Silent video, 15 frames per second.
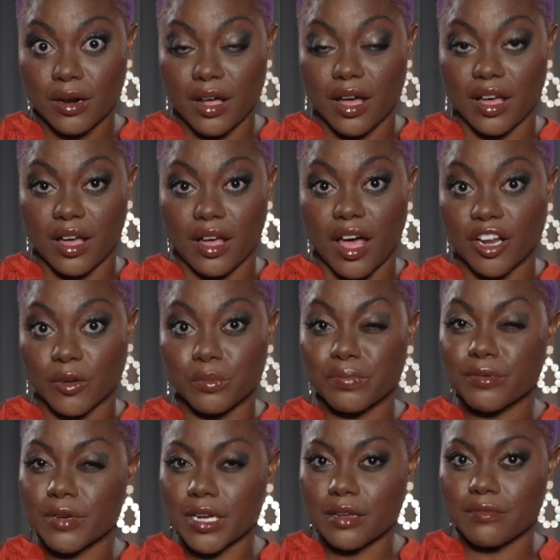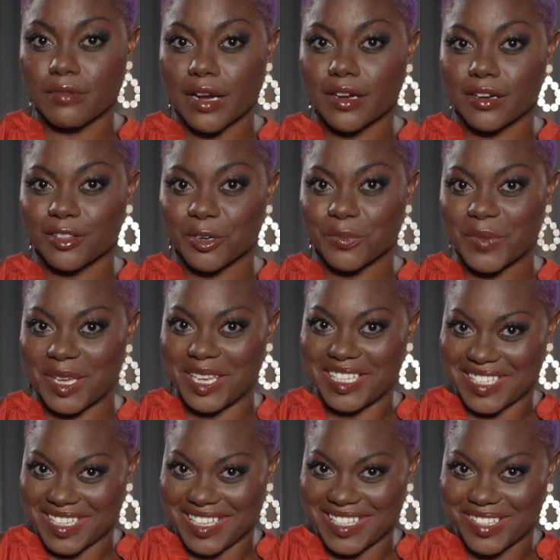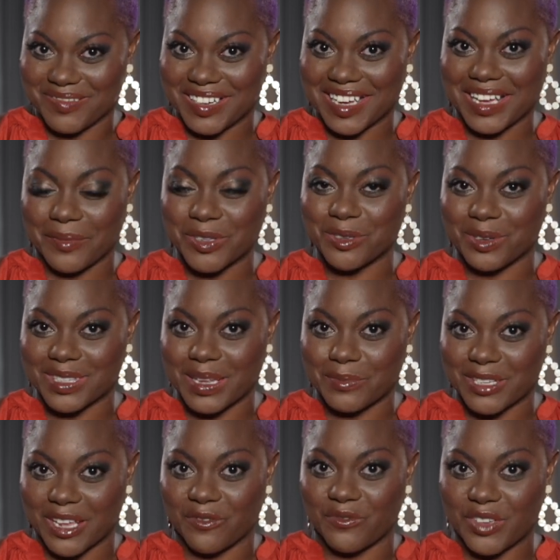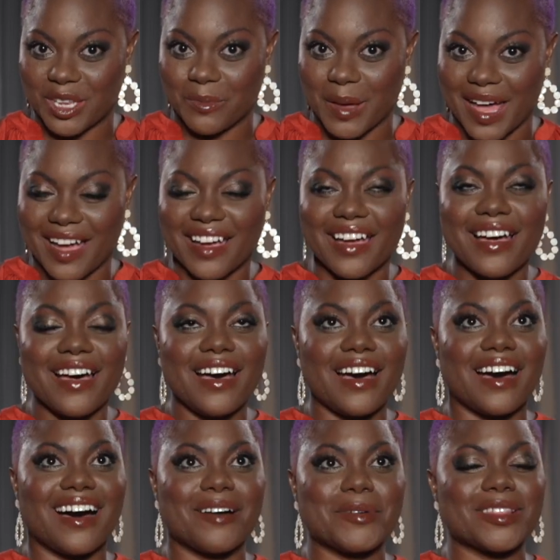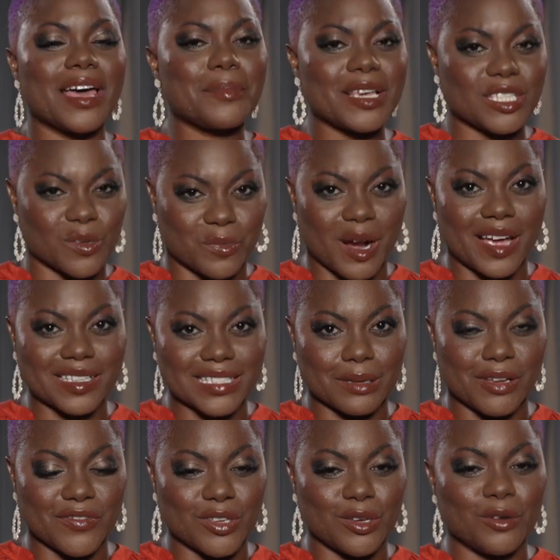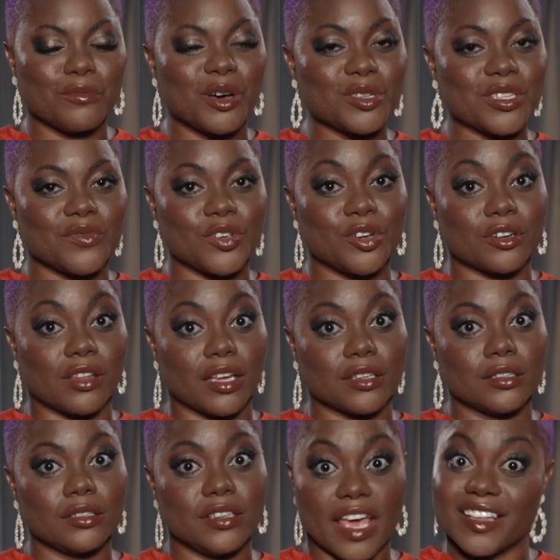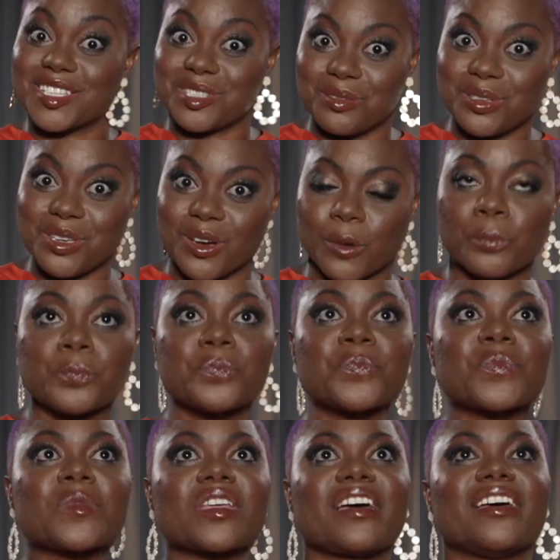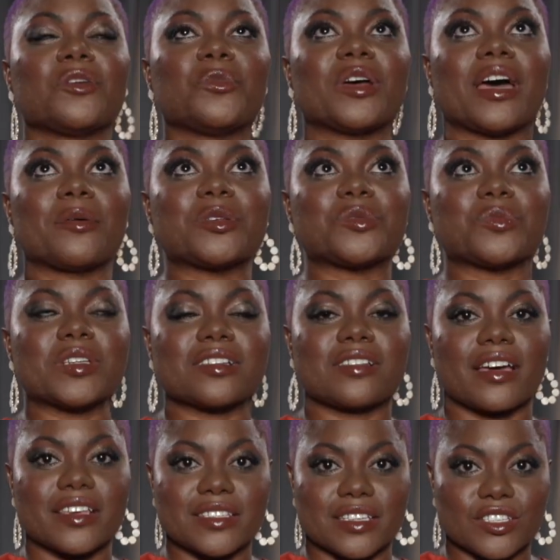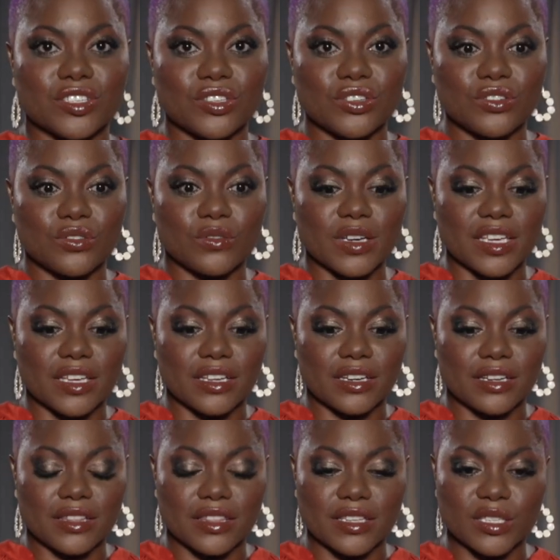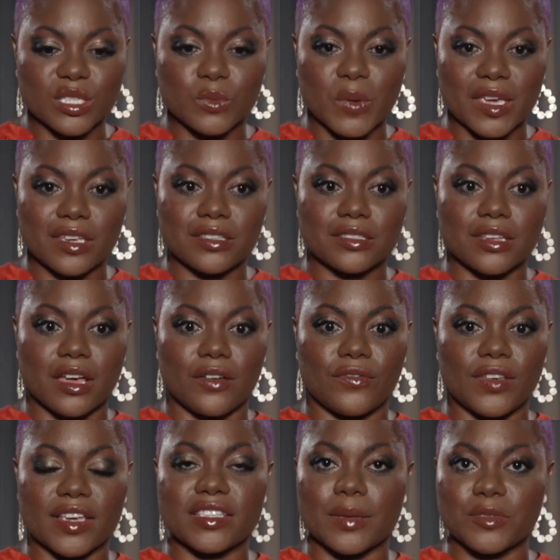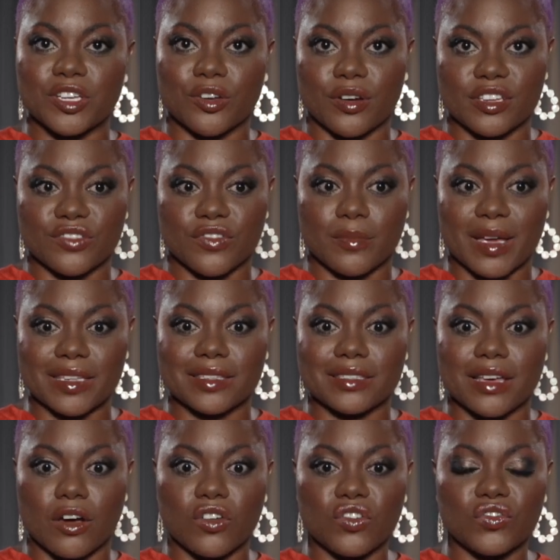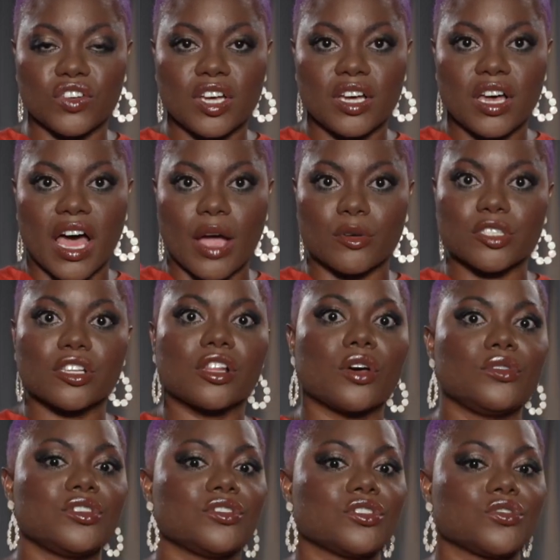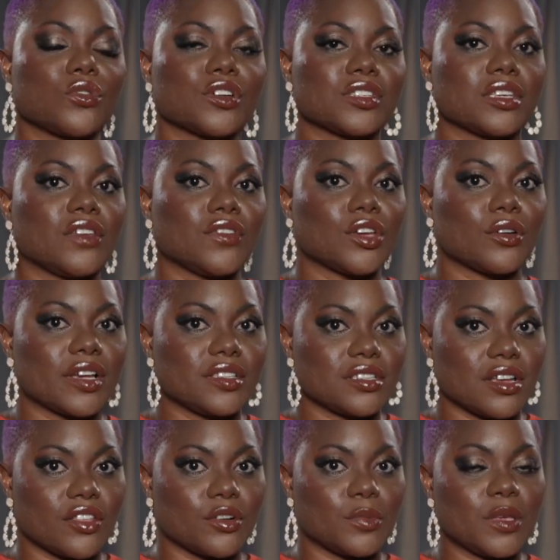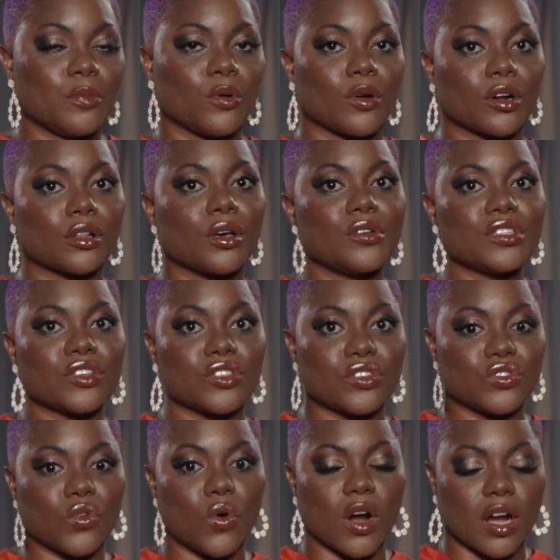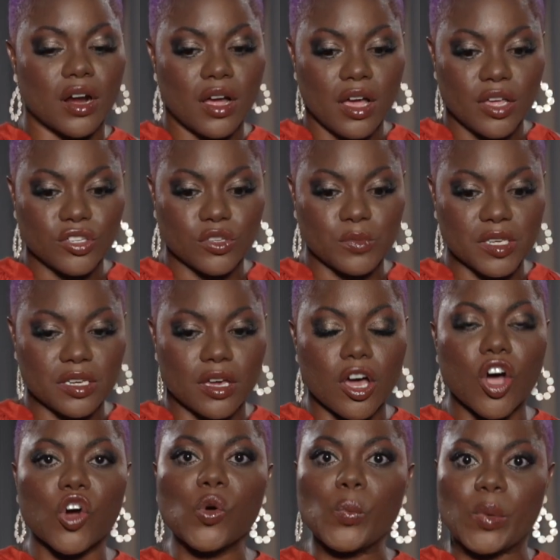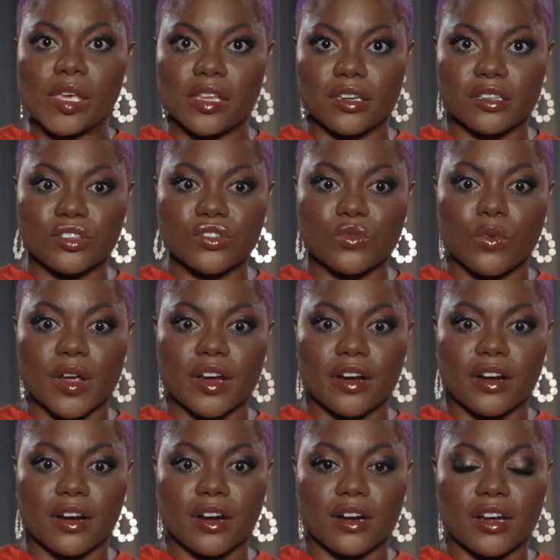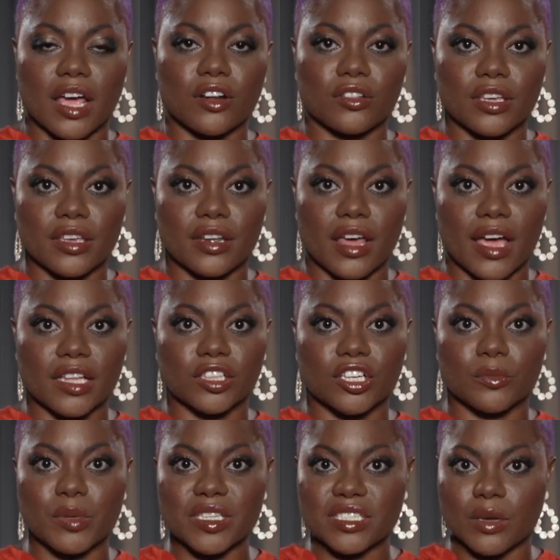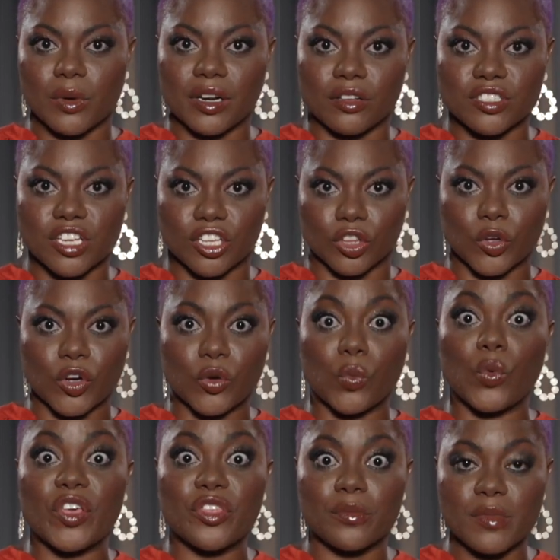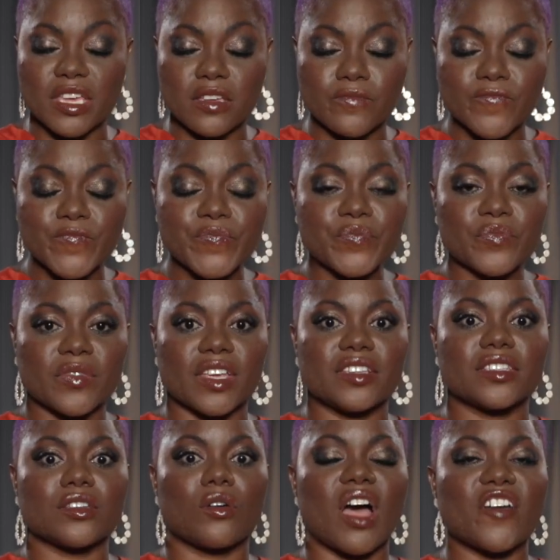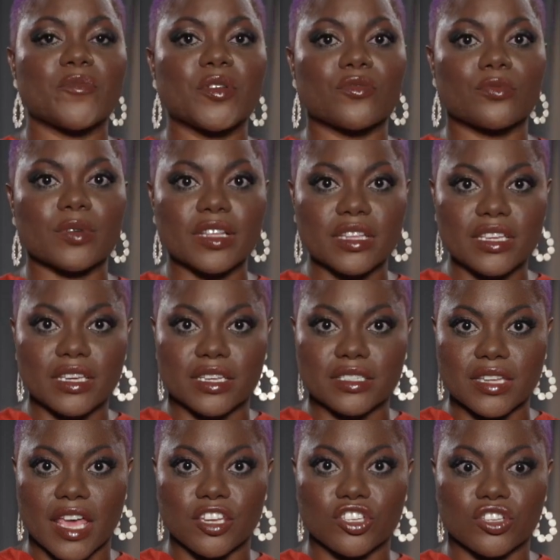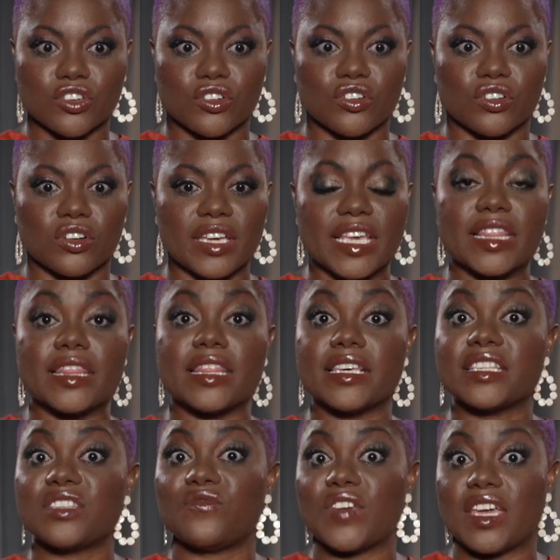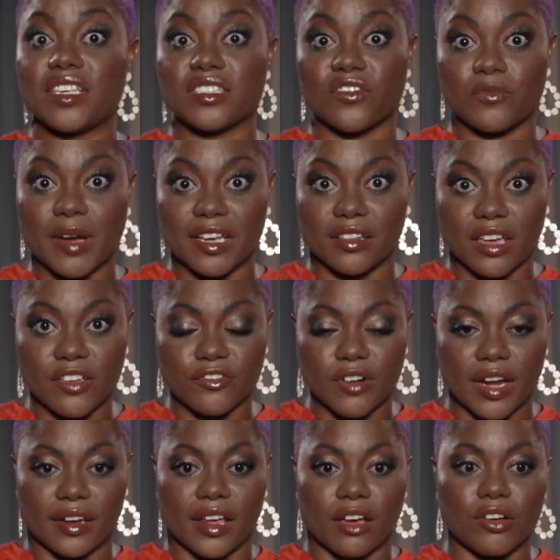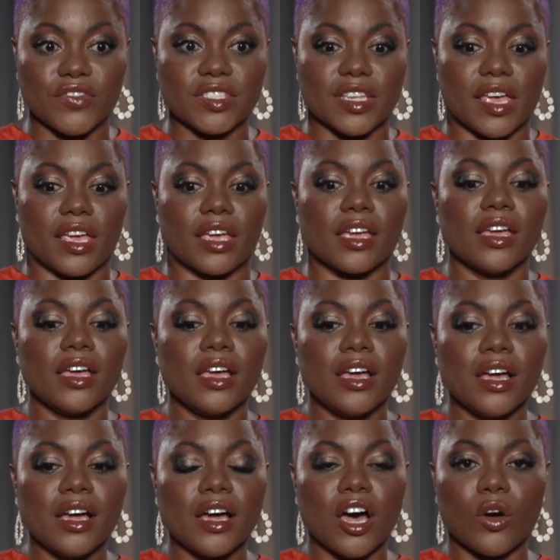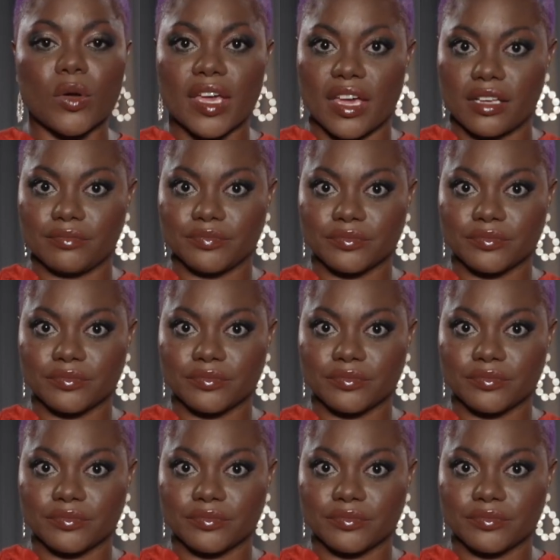on a pretty regular basis when it comes to accepting feedback. And that may surprise some of you. Most of you are like, yes, you do. And what I was realizing too, in this space of accepting grace for myself, I was closing the door to giving grace to other people, or closing the door to being open to where not only can I learn, but someone else can learn with me. And so I've been really intentional in this phase of my life right now of saying, okay,